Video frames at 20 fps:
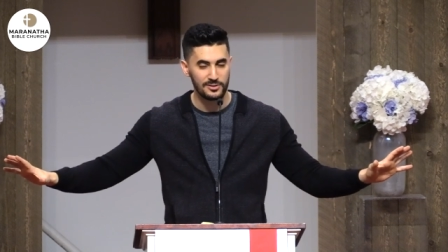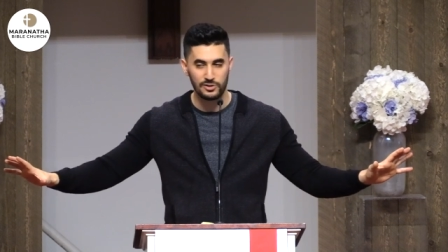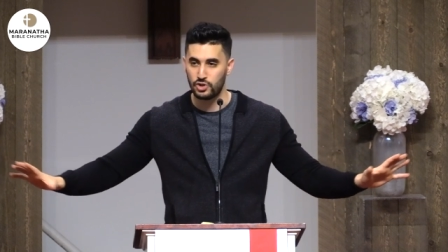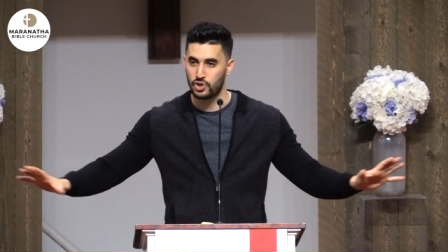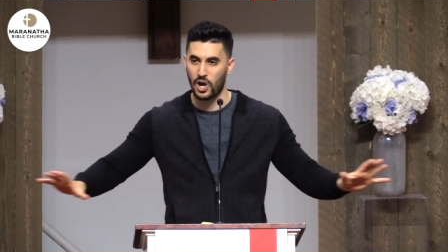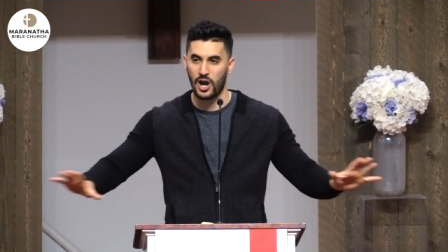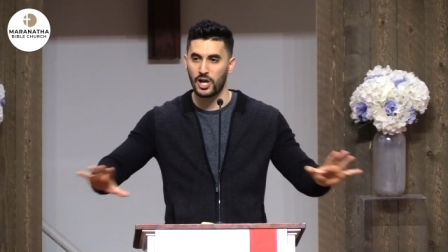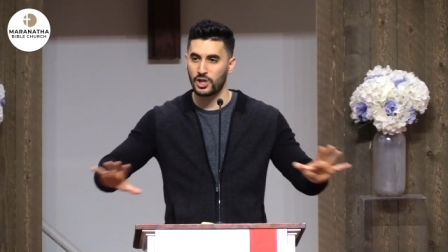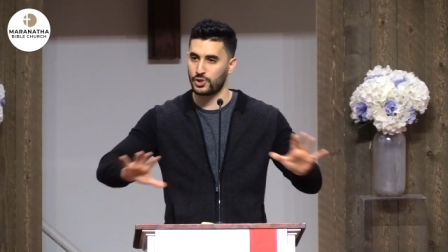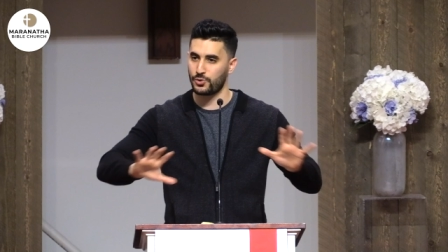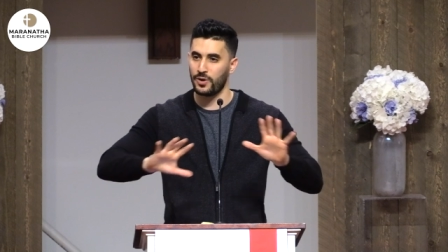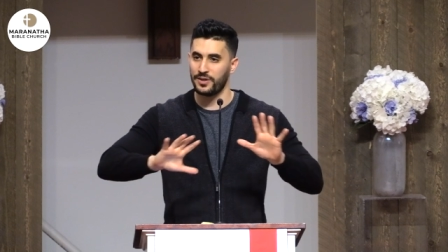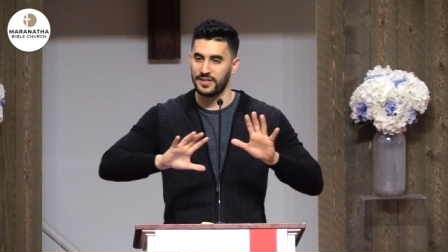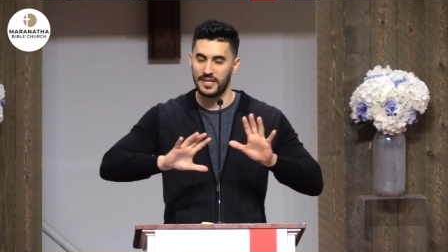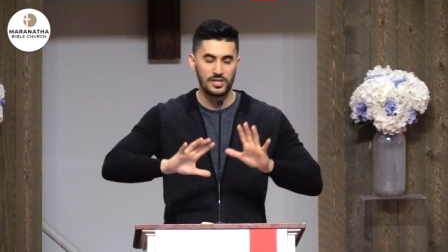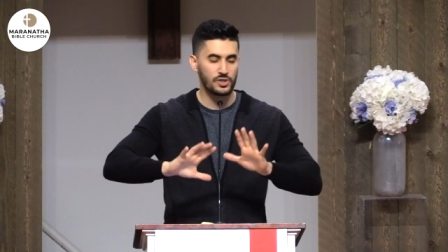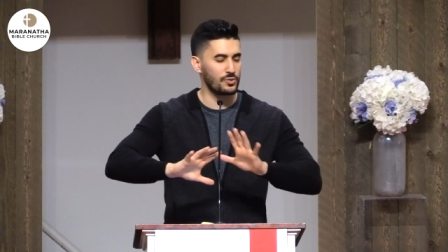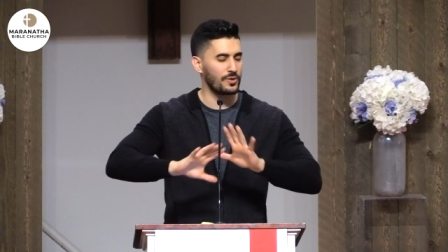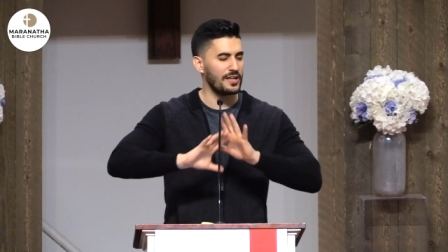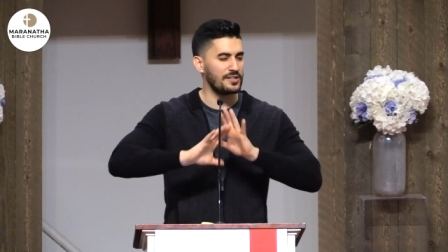Joshua and
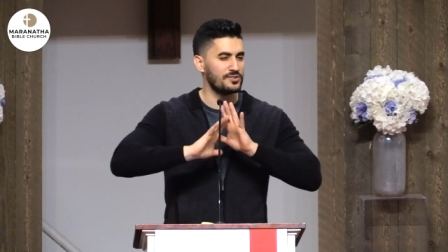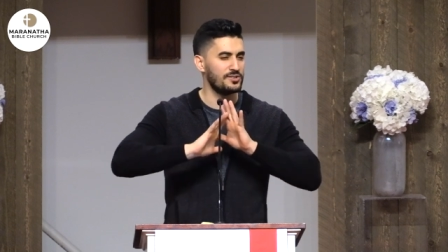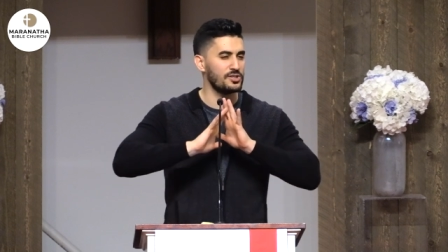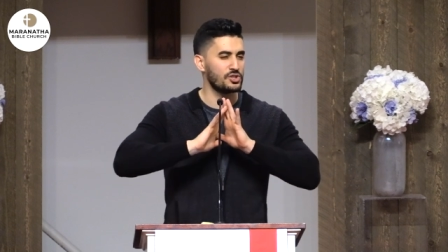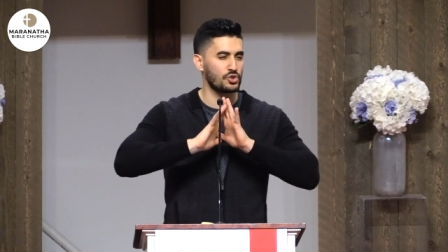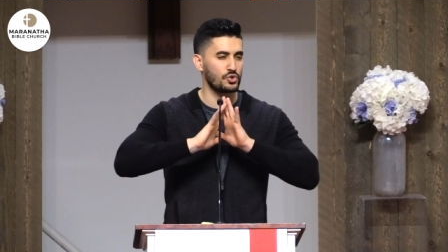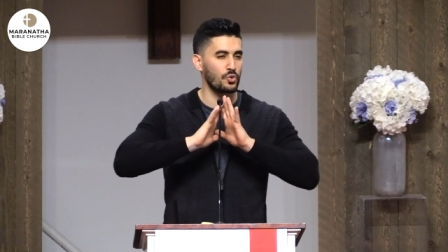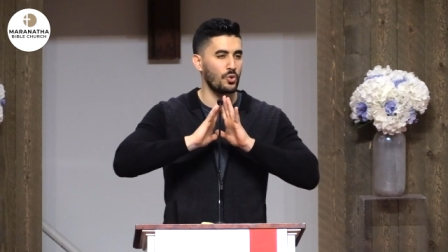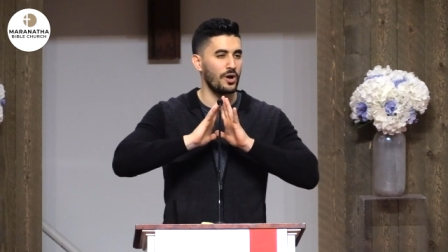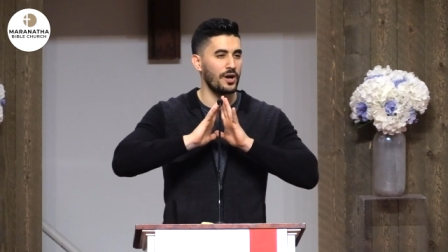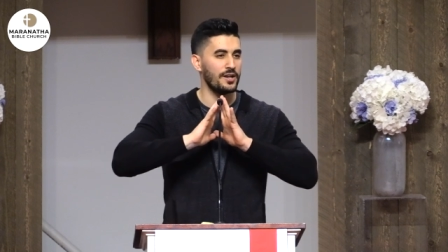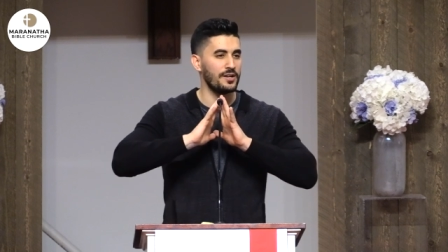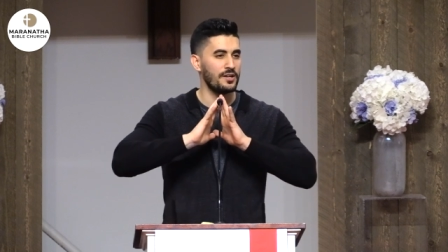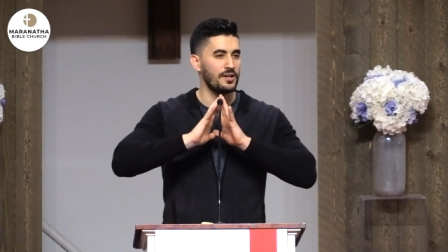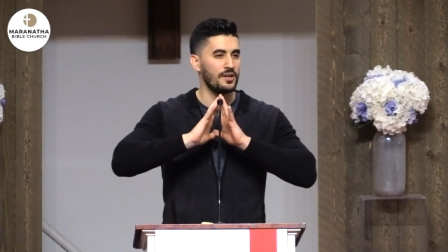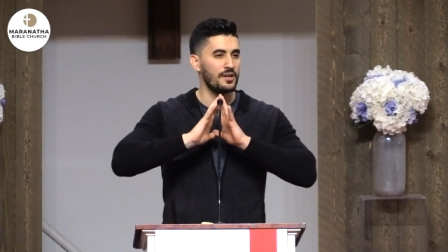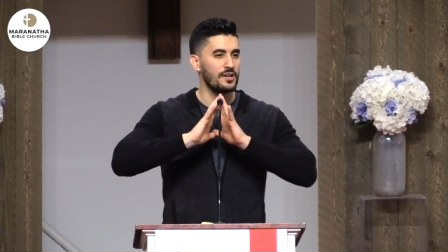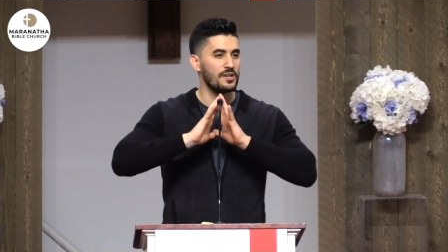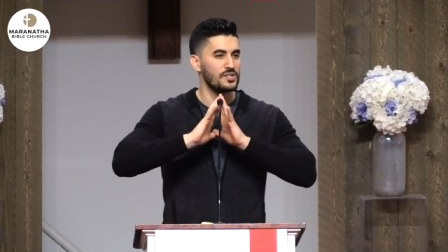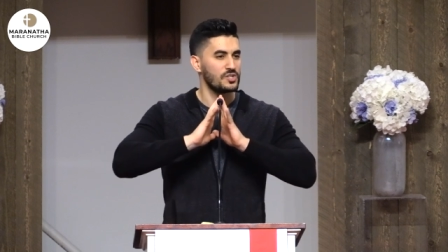the Israelites destroyed
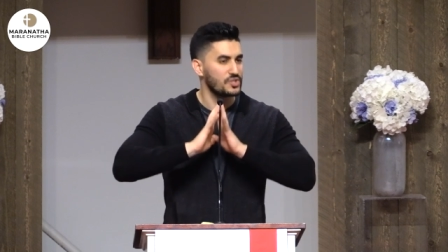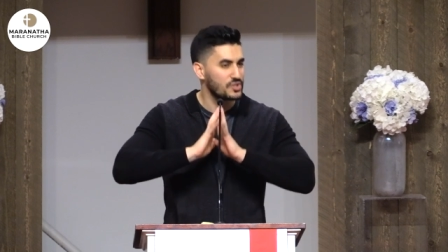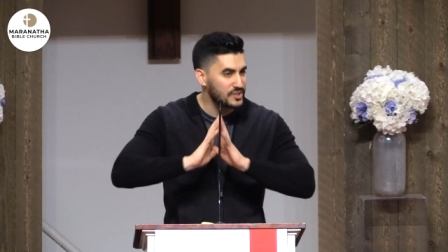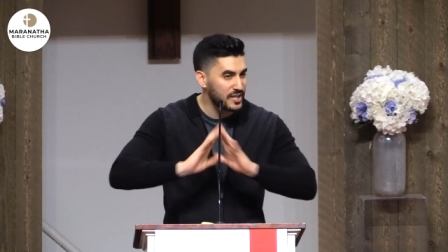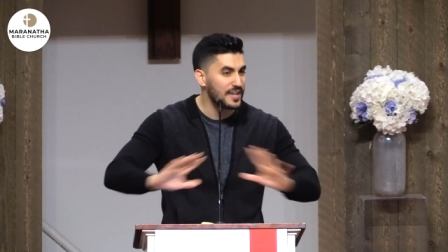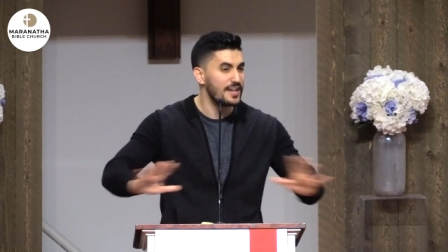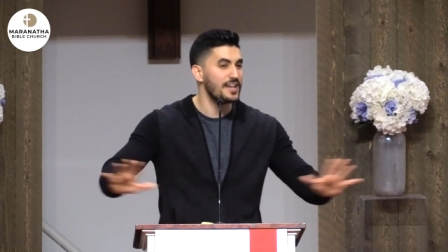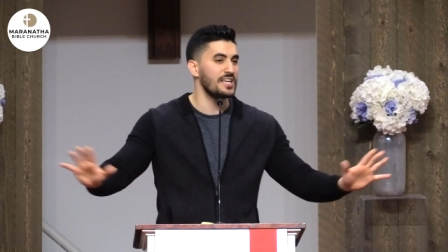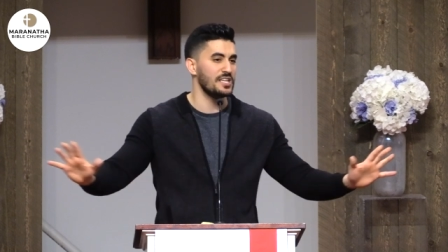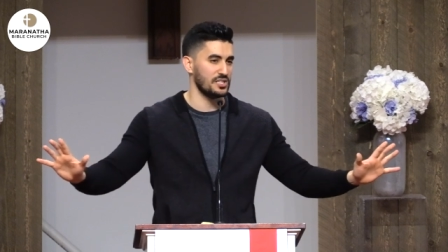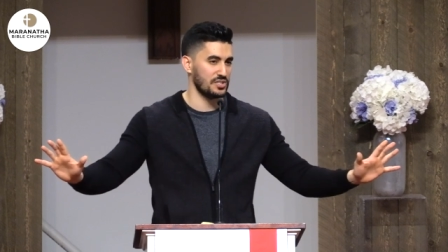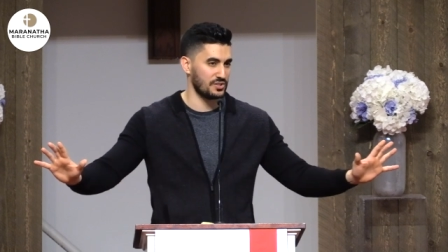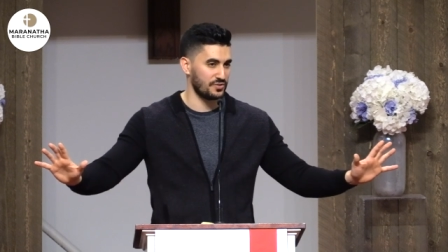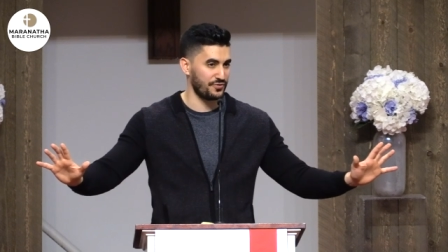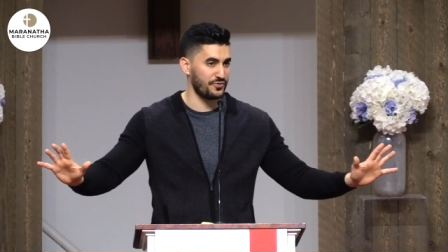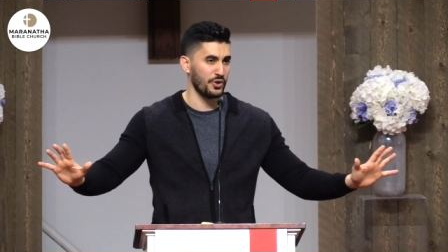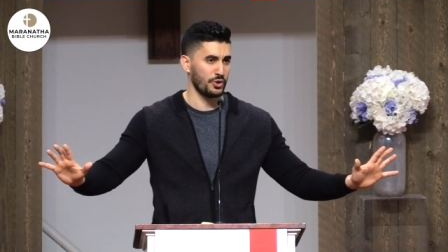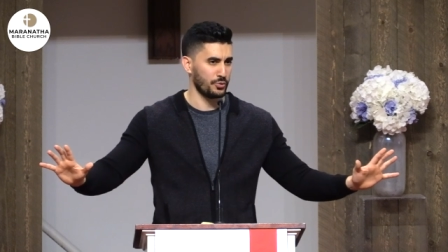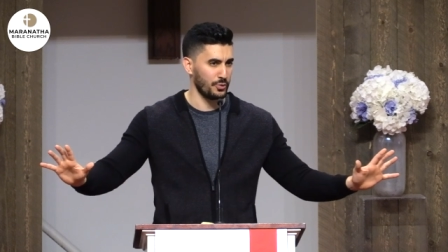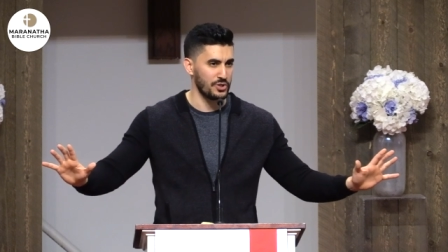cities
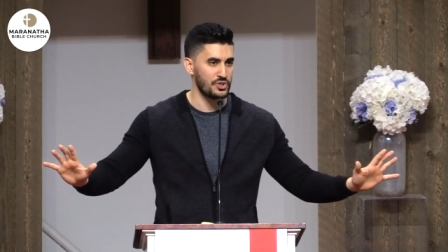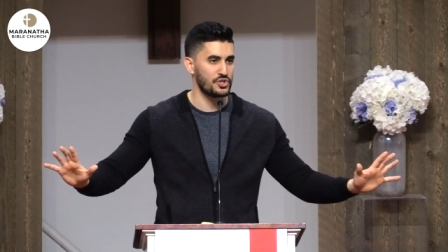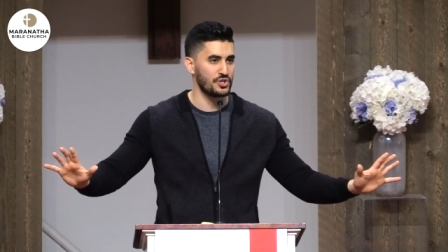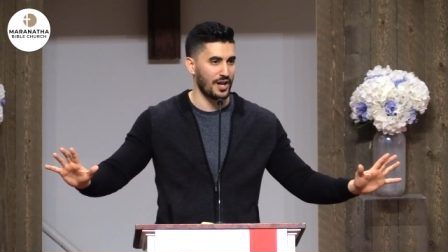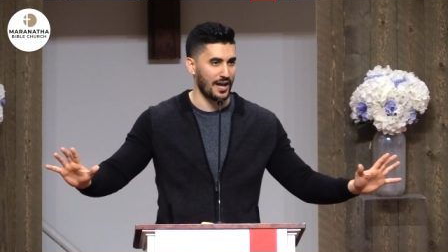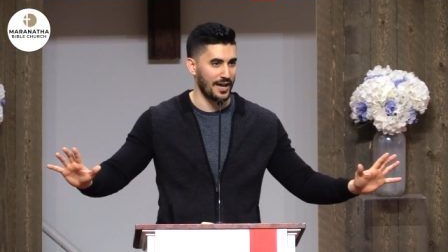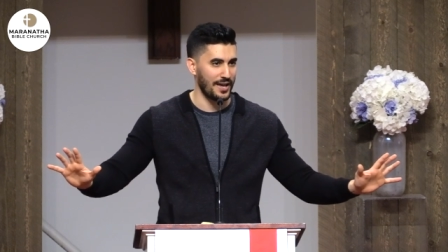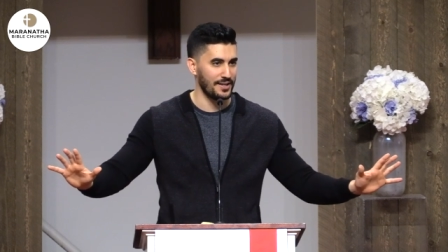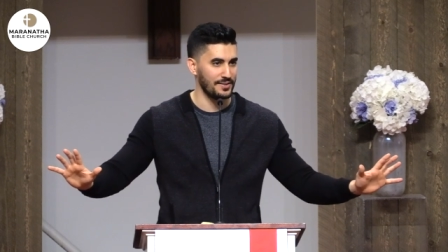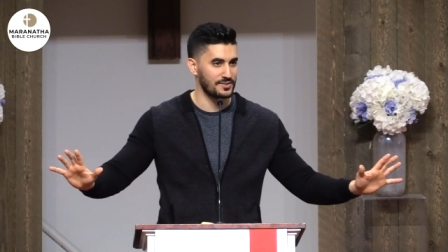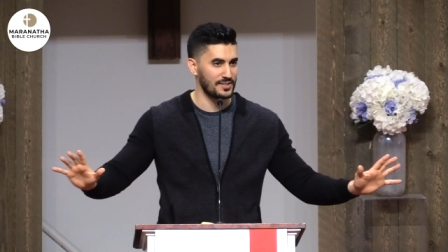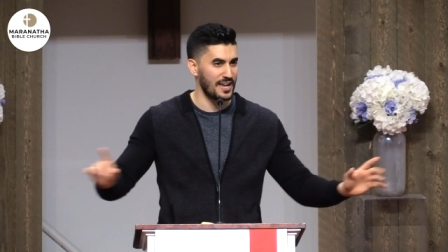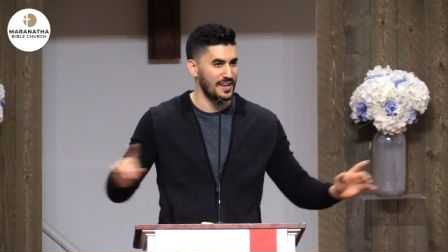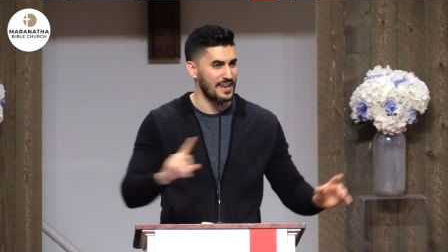filled with giants.